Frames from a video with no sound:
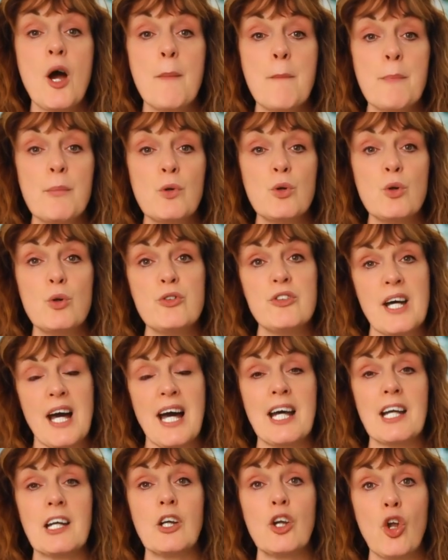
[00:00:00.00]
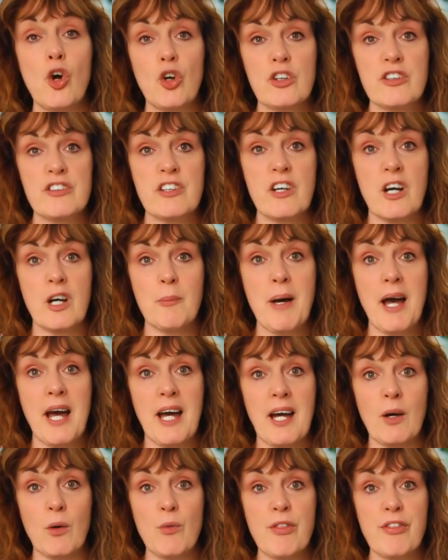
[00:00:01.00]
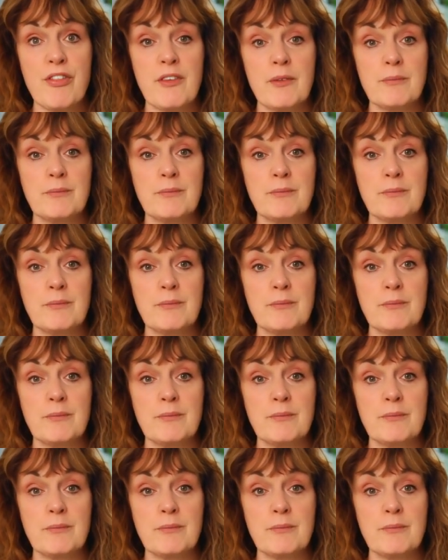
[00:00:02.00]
mood, and long-term health.